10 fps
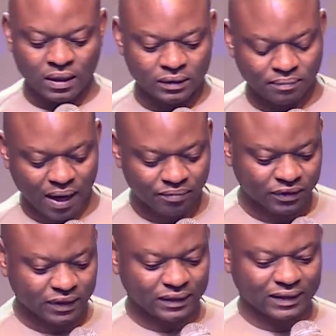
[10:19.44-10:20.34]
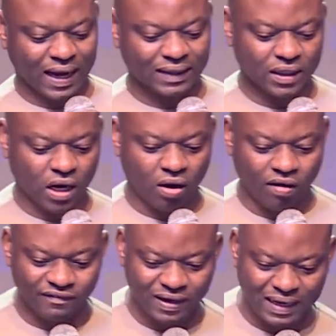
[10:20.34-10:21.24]
The Bible says, "And the
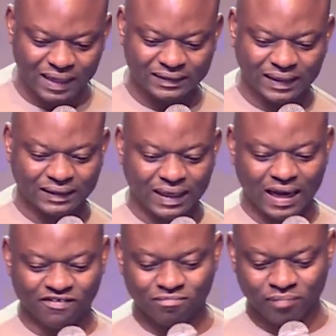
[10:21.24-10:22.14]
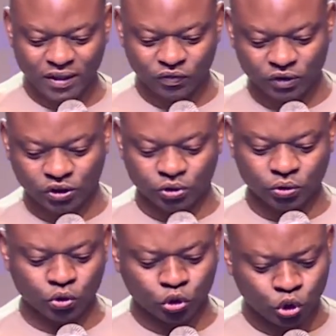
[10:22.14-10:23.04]
covenant that I have made with
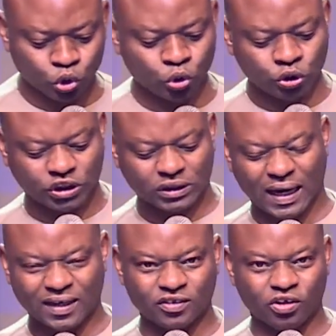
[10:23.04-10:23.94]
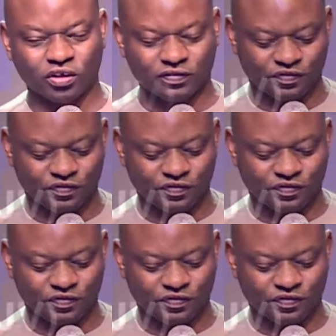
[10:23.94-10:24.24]
you, you shall not